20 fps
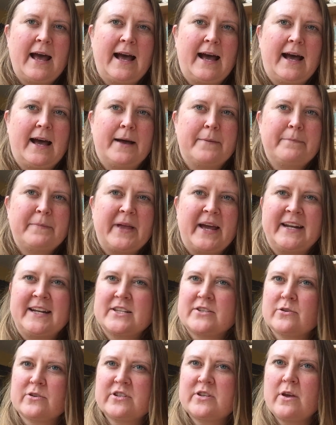And
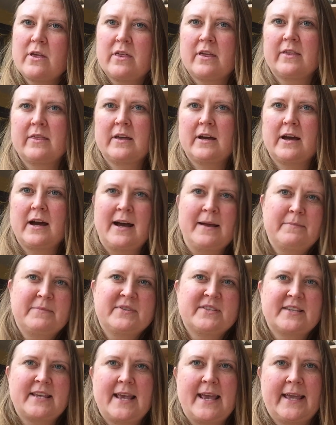it's also a thing that I'm
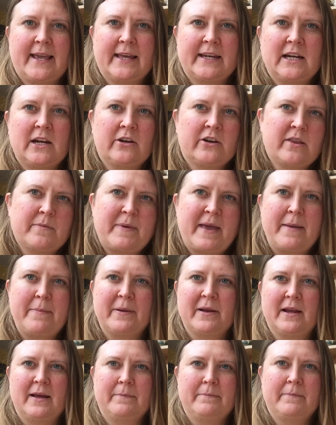seeing in a lot of the
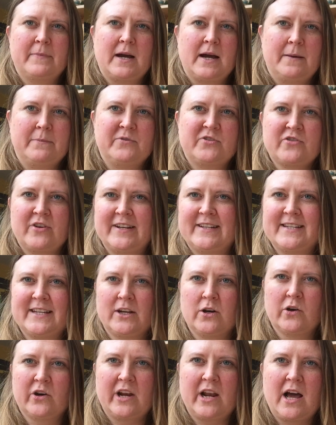people I'm
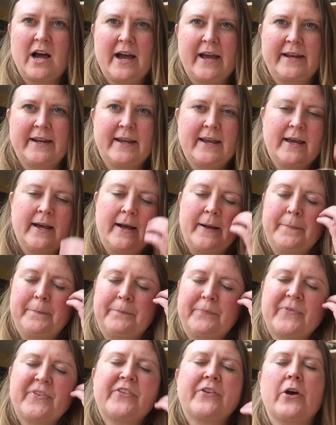treating
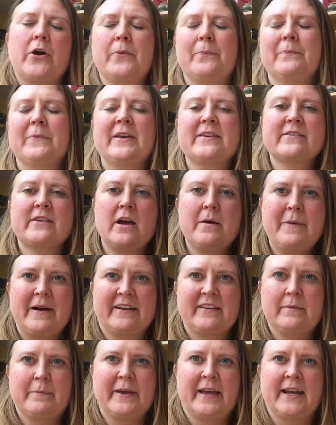online. So let's go back
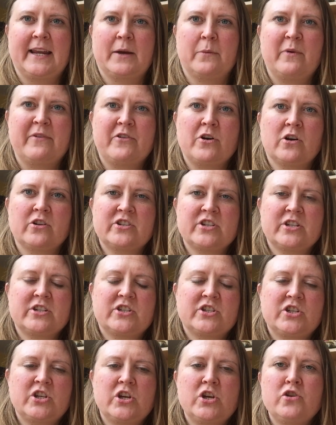to the beginning. We've got
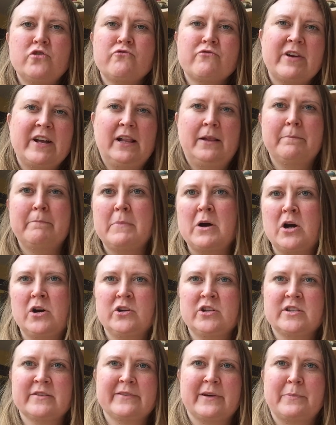two real
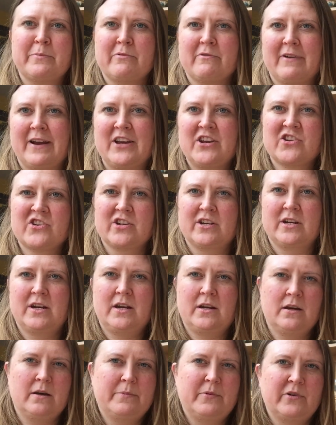modes of operation
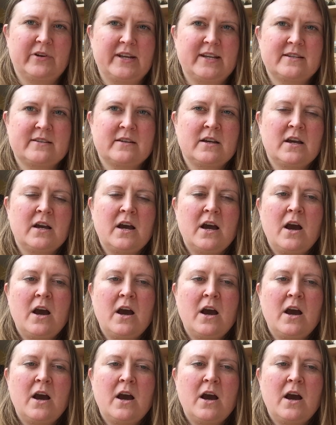in our bodies.